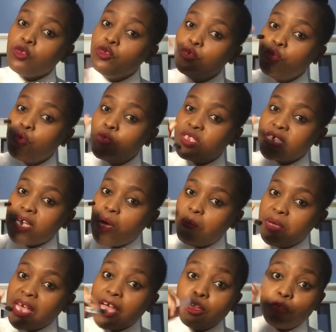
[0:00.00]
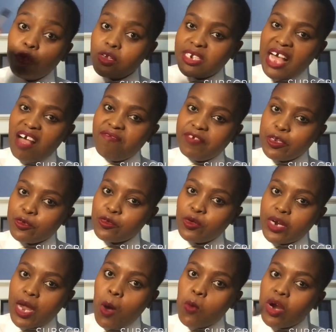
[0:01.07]
you use in a week, and you don't have it. No,
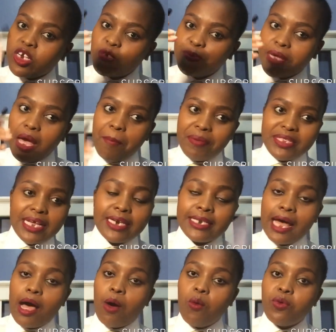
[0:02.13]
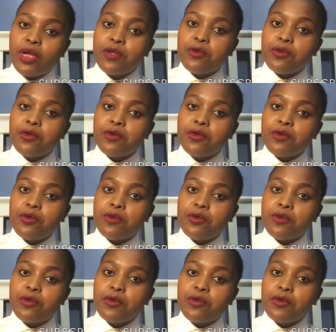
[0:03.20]
unatumianga pesa hata hauna.